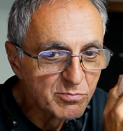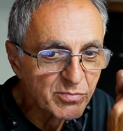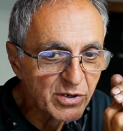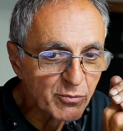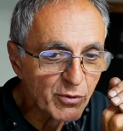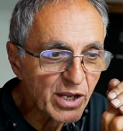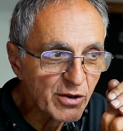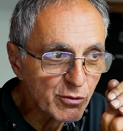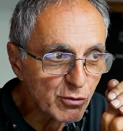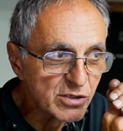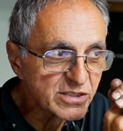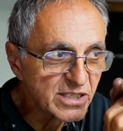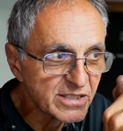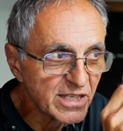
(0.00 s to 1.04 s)
But what I
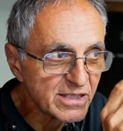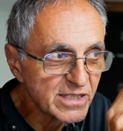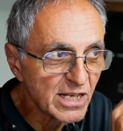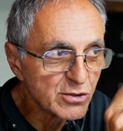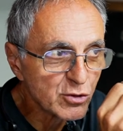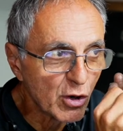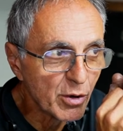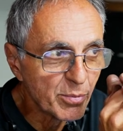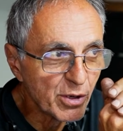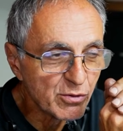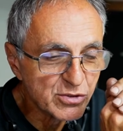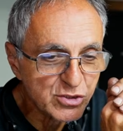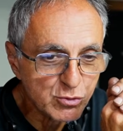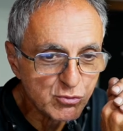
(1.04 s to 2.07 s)
noticed is that
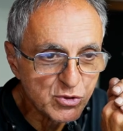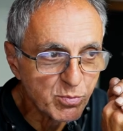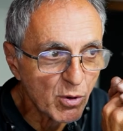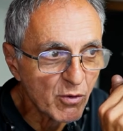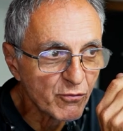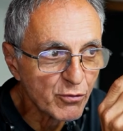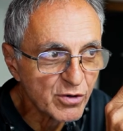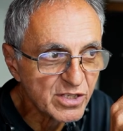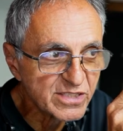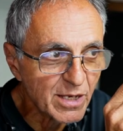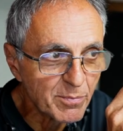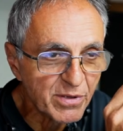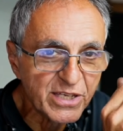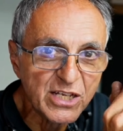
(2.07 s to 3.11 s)
carburetor is too small for this
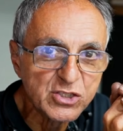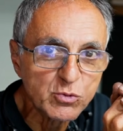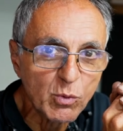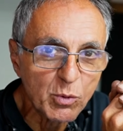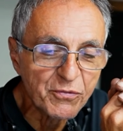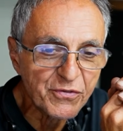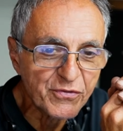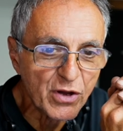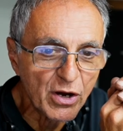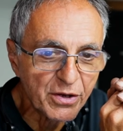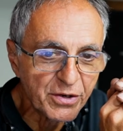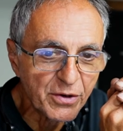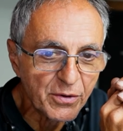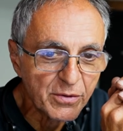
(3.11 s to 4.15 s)
application what we've
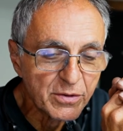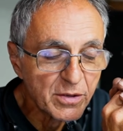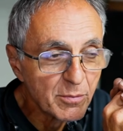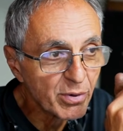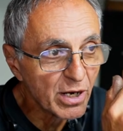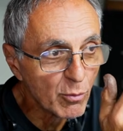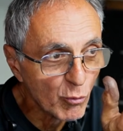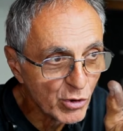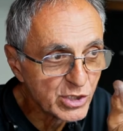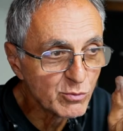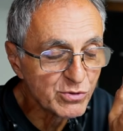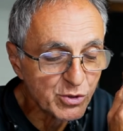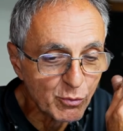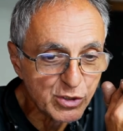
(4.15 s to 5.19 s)
got here. But I'm working
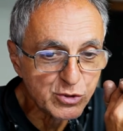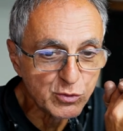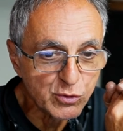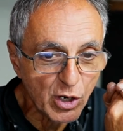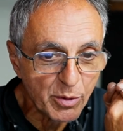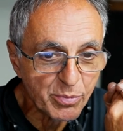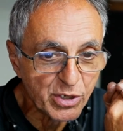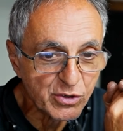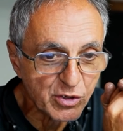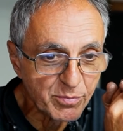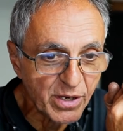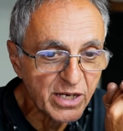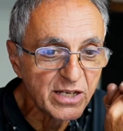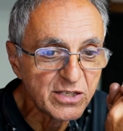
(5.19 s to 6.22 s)
with the original carburetor. It can
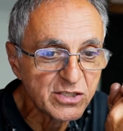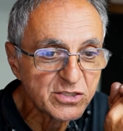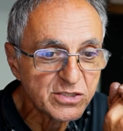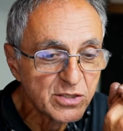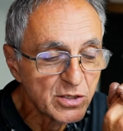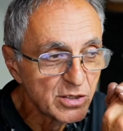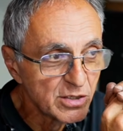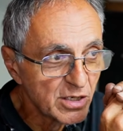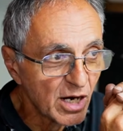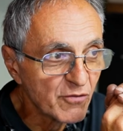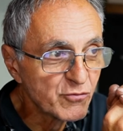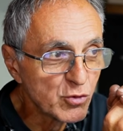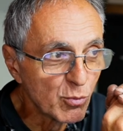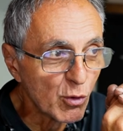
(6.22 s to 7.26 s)
make at least a
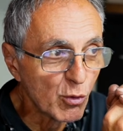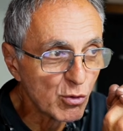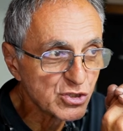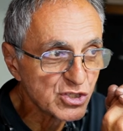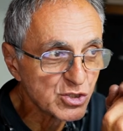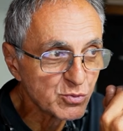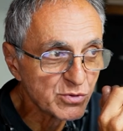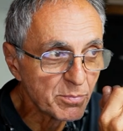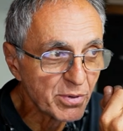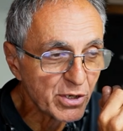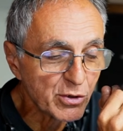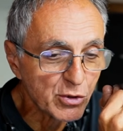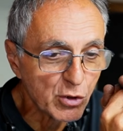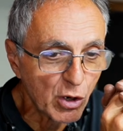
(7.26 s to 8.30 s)
few more horses with a
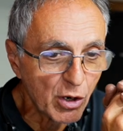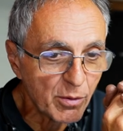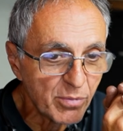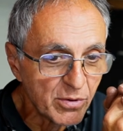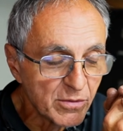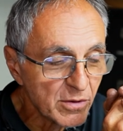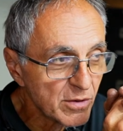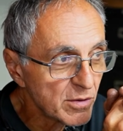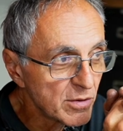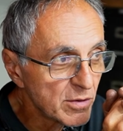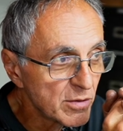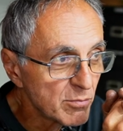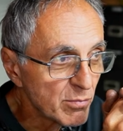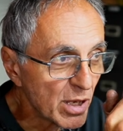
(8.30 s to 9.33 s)
bigger carb.
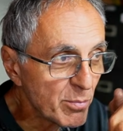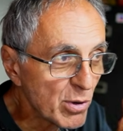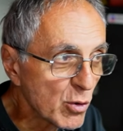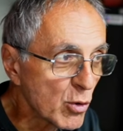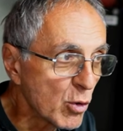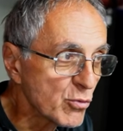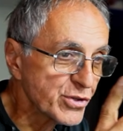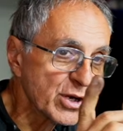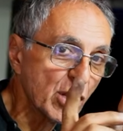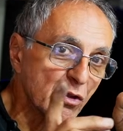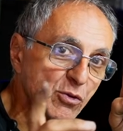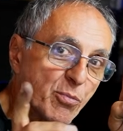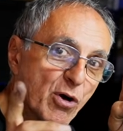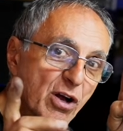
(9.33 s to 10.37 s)
Maybe I'll go with the
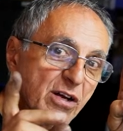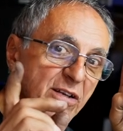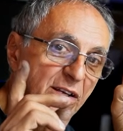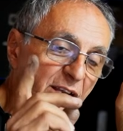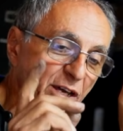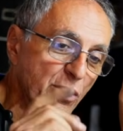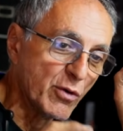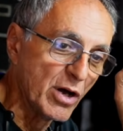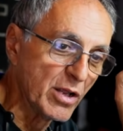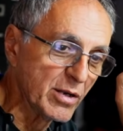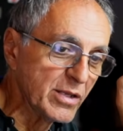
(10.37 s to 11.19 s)
other block later on.